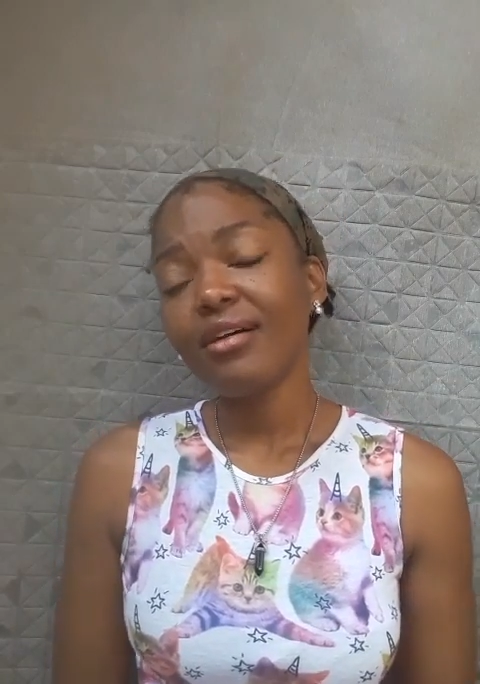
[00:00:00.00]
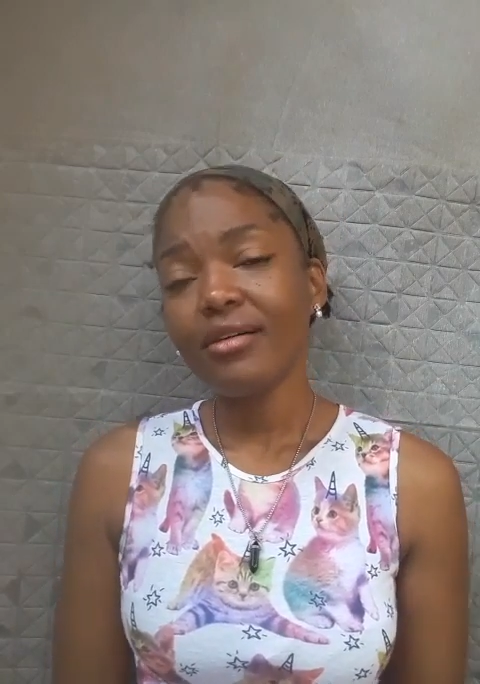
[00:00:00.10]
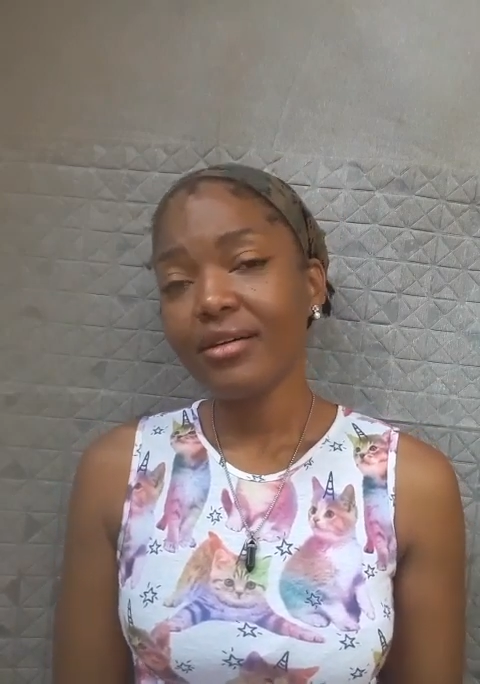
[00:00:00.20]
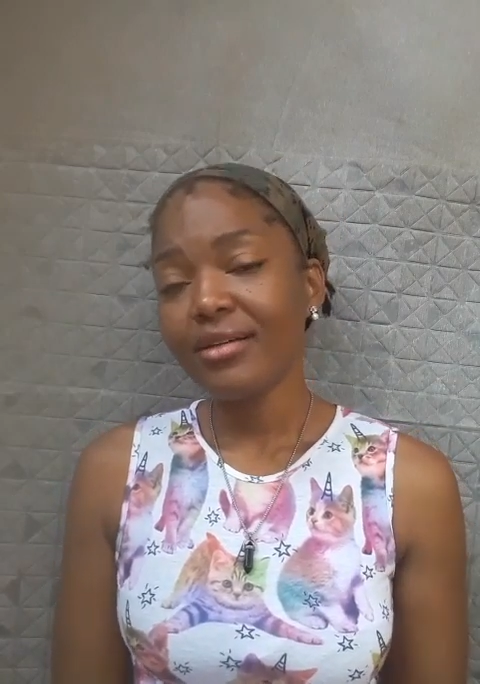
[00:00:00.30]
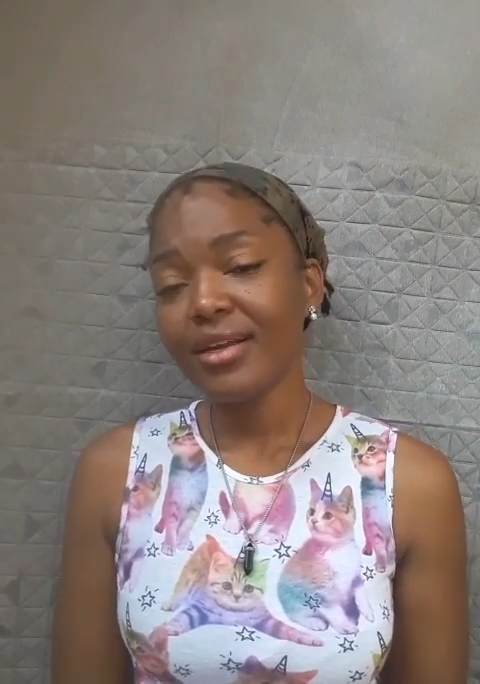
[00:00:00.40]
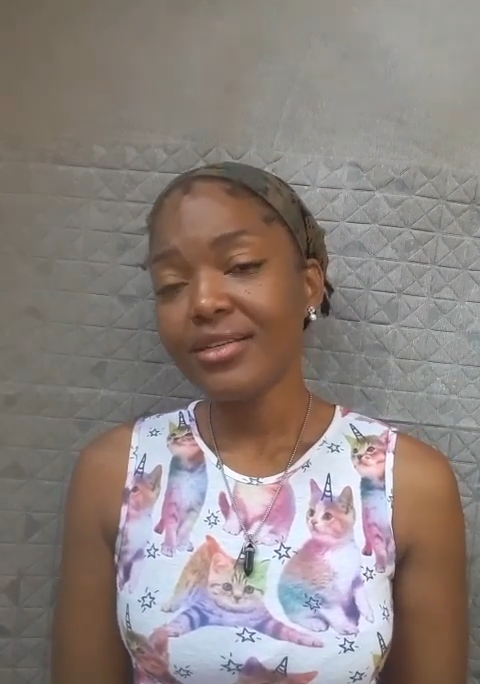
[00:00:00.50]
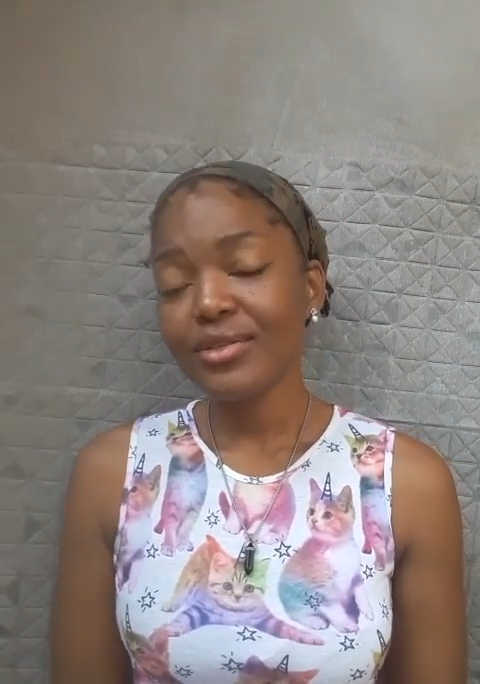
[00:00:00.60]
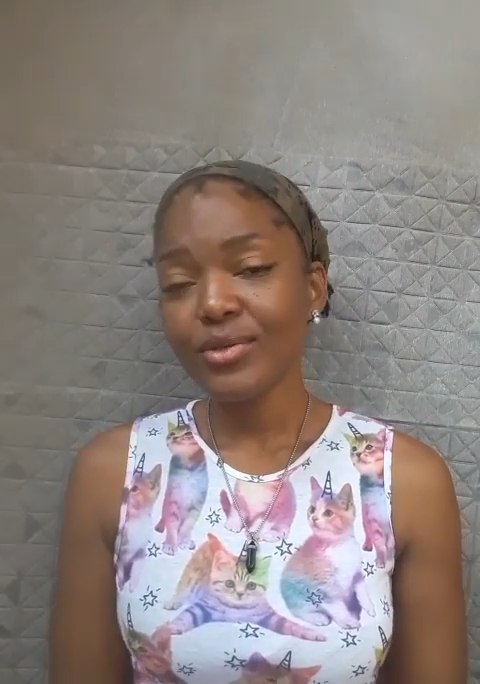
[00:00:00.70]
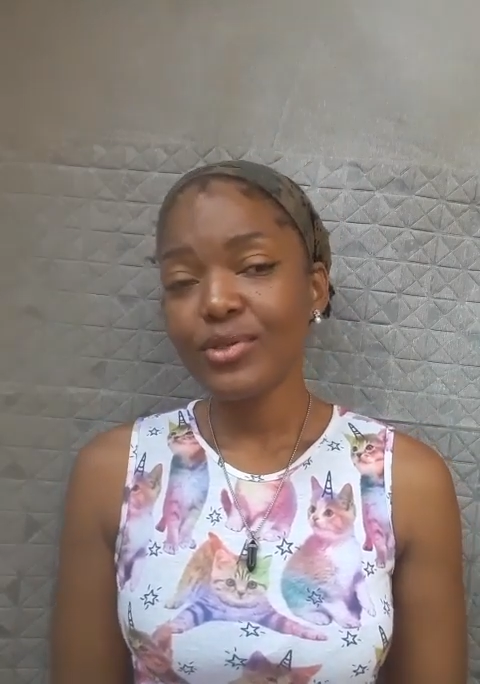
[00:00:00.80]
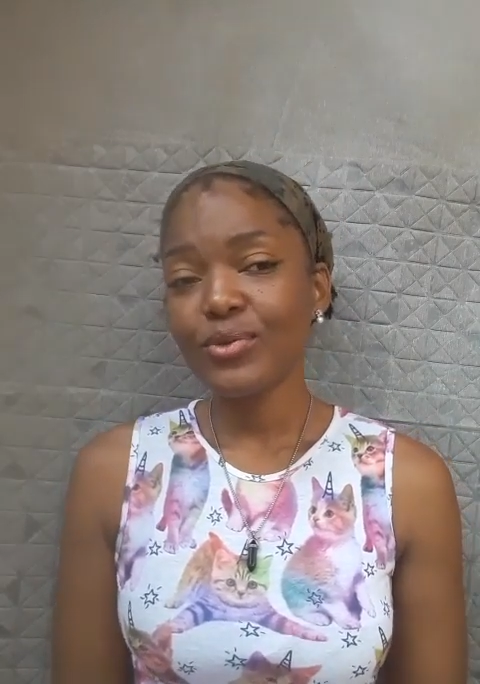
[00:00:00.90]
Oh, that's
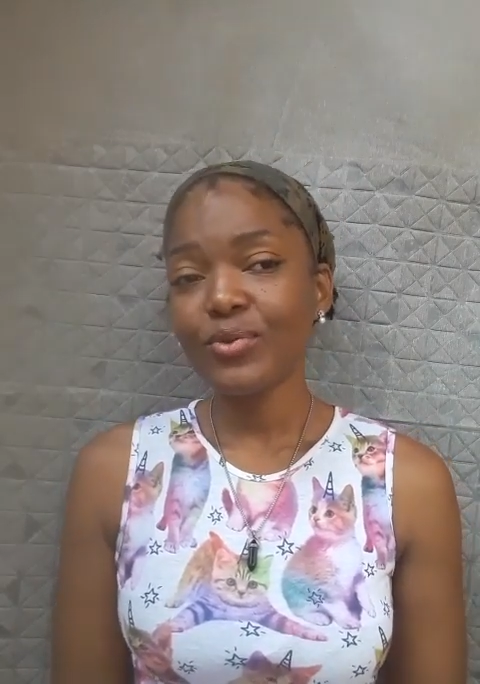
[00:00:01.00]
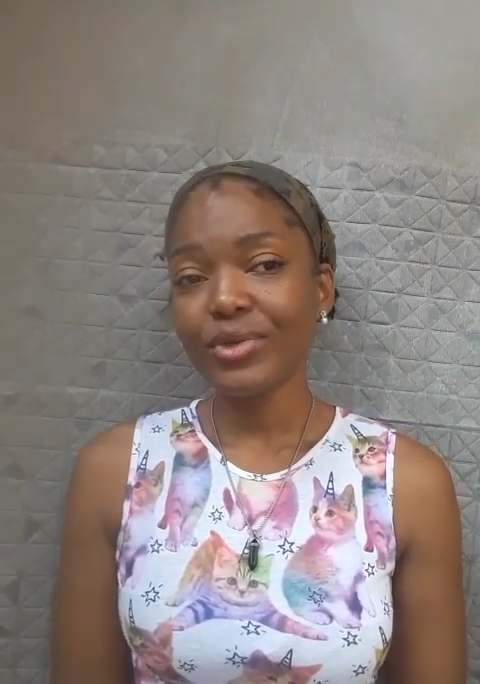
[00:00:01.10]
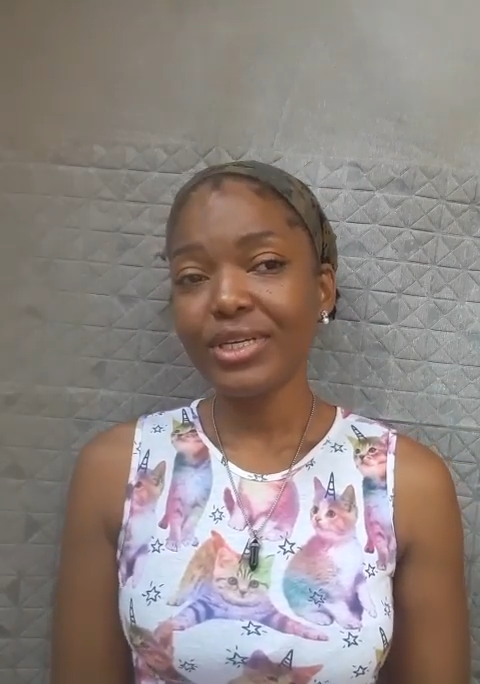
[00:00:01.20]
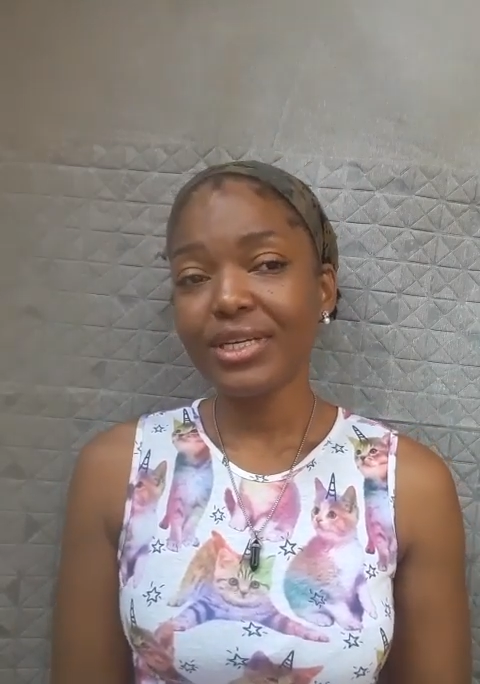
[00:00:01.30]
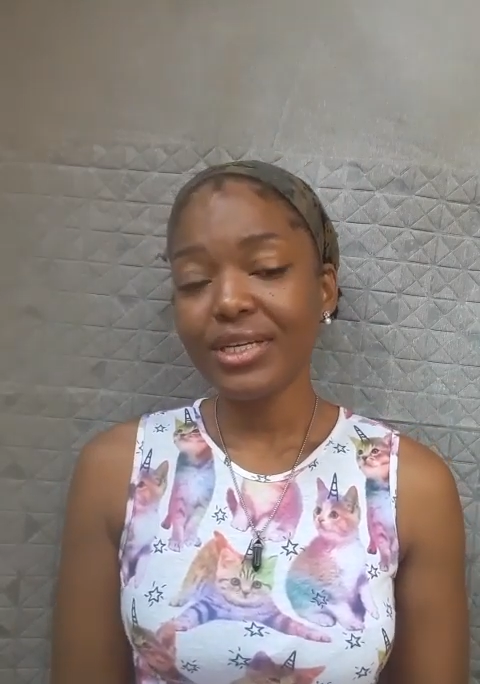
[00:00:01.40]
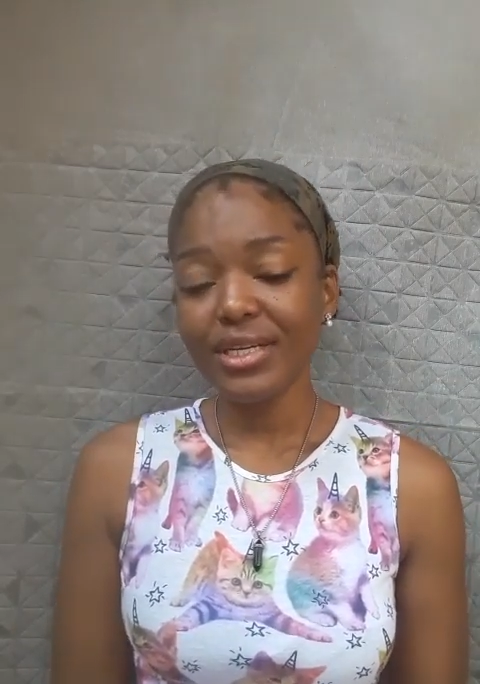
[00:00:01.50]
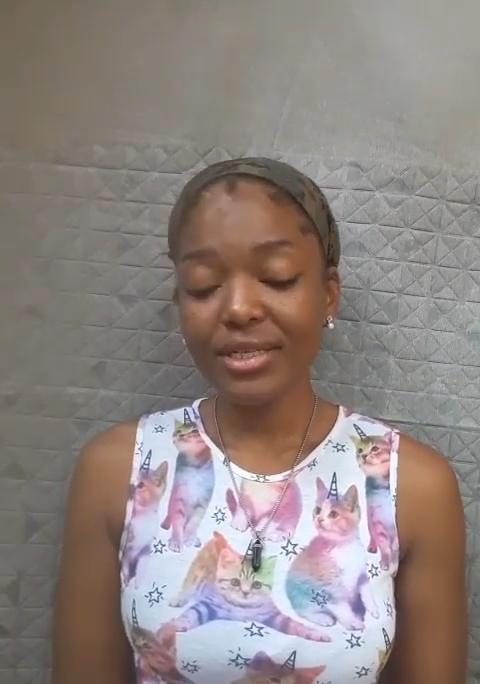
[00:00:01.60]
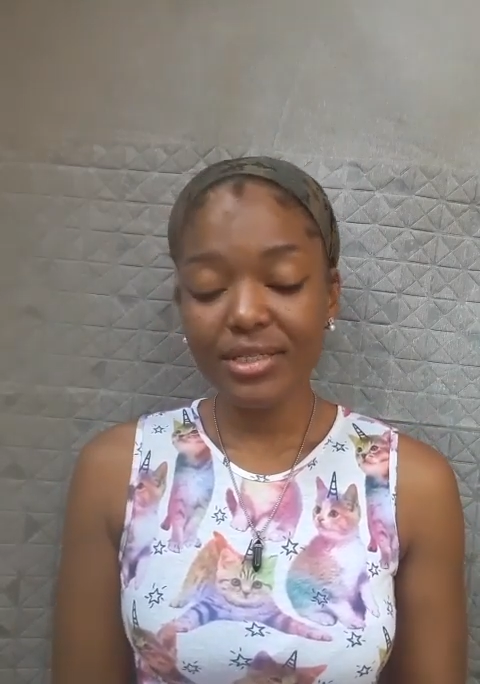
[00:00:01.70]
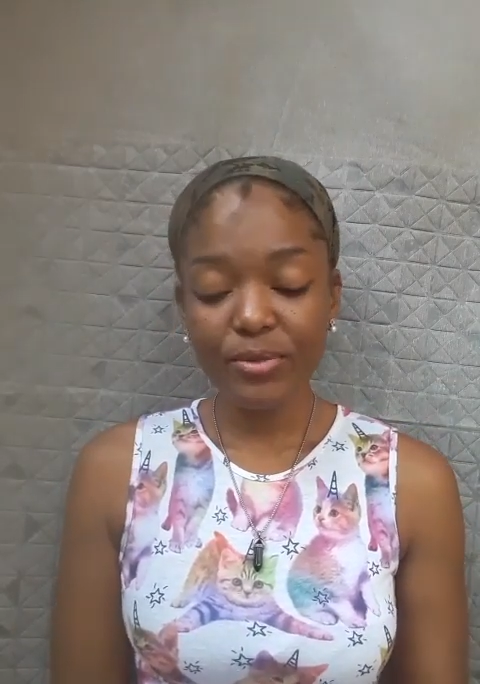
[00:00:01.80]
so sweet.